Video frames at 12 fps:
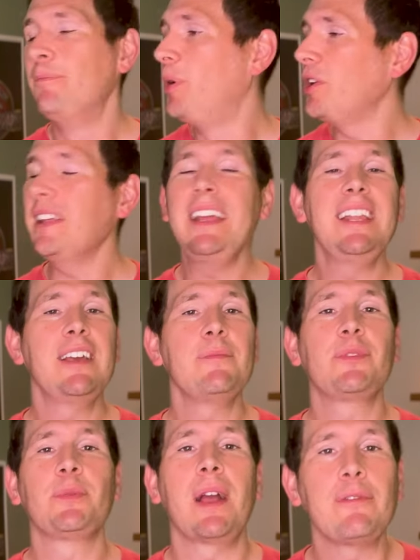Bullying him
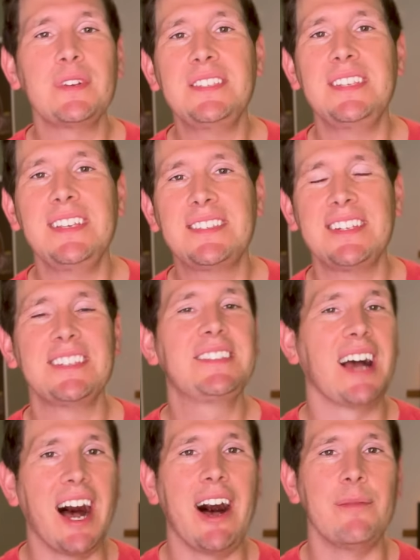through every season is
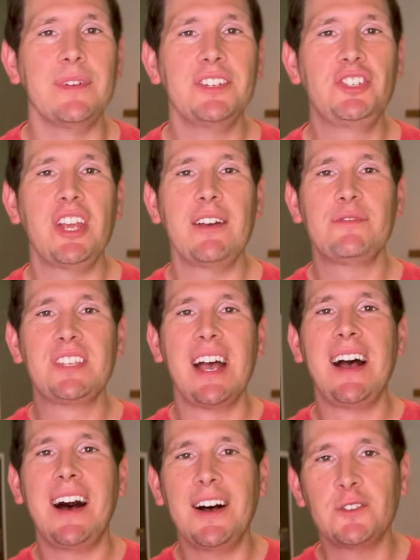Tom, Shiv's
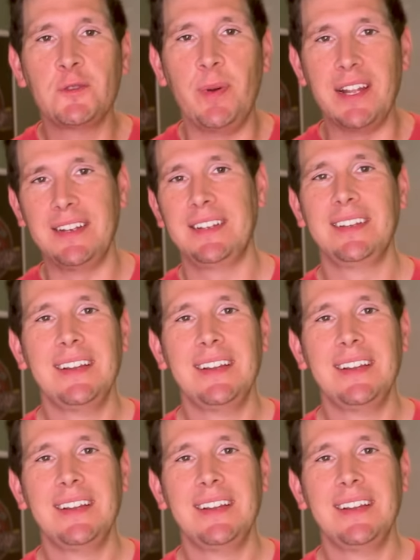husband.